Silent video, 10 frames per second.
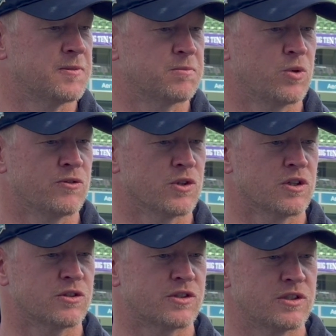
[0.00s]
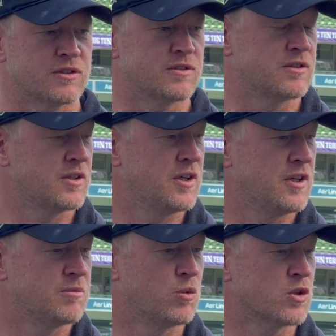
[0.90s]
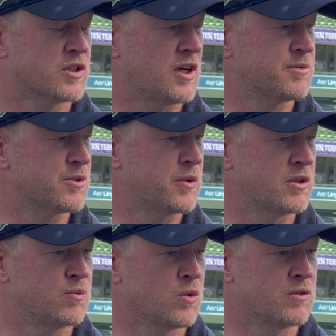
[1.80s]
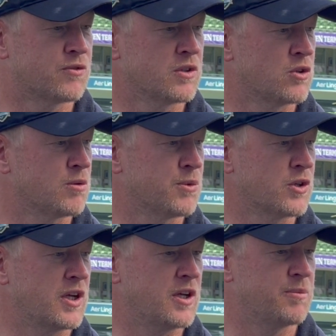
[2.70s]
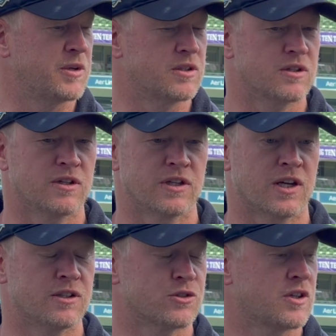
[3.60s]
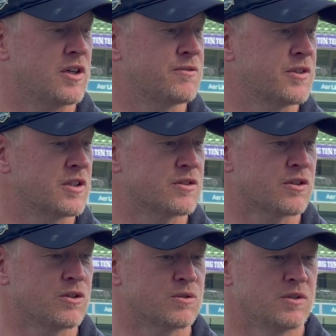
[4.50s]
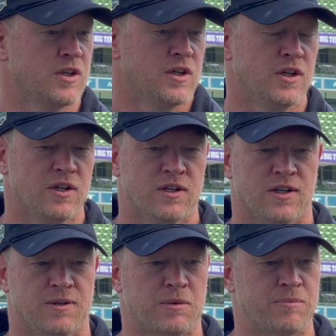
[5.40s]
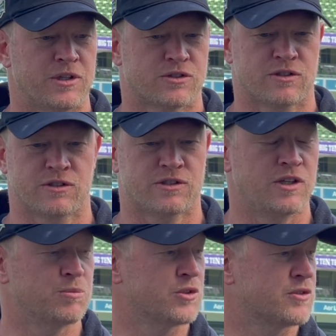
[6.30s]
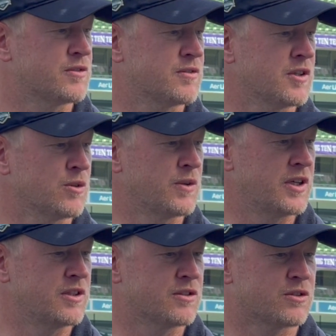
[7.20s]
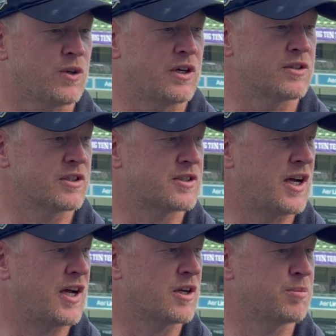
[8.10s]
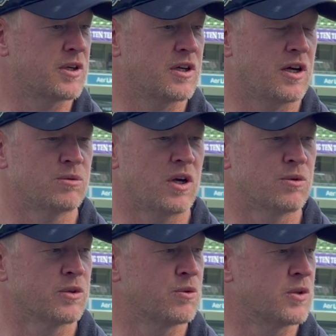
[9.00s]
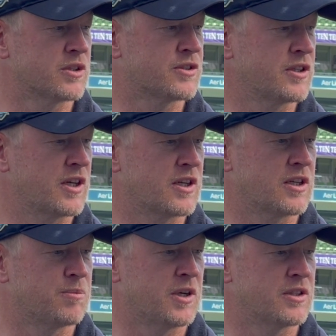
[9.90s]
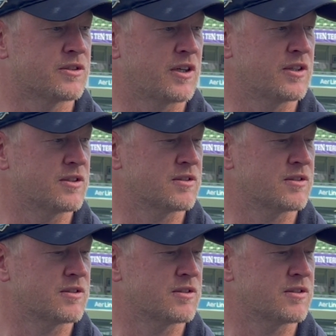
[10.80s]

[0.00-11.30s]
We've rehearsed it more times than we would for a normal game, and the guys are confident. So my message to the team was they're ready to just go out and attack. But I really want to see that kind of mindset.